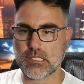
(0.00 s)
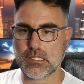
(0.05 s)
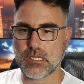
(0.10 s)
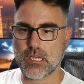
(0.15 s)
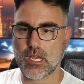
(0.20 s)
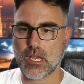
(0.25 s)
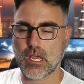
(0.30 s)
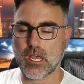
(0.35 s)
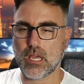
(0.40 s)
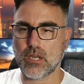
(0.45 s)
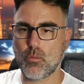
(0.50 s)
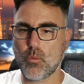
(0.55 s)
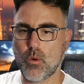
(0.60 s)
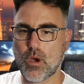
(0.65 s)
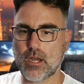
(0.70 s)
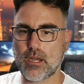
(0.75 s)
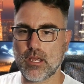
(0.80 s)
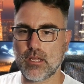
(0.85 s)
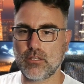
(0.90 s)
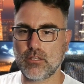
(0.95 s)
and
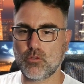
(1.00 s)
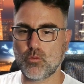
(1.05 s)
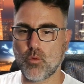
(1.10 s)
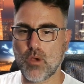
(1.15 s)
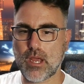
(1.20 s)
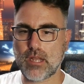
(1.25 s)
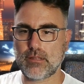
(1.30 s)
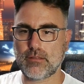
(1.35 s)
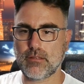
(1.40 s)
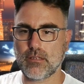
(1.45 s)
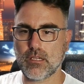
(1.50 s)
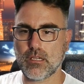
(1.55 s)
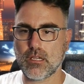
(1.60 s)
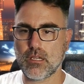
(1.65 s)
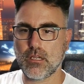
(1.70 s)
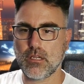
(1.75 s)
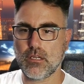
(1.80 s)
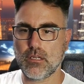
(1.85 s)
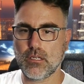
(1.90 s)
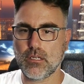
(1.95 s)
120
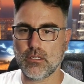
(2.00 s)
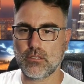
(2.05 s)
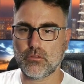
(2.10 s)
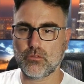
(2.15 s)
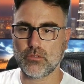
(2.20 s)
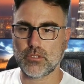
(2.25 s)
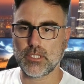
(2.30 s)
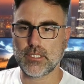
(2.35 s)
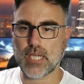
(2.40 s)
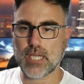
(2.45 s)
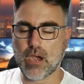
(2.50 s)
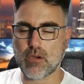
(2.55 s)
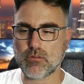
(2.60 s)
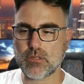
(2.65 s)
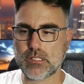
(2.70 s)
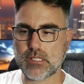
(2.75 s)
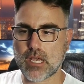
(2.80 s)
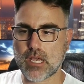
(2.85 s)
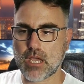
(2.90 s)
to the downside.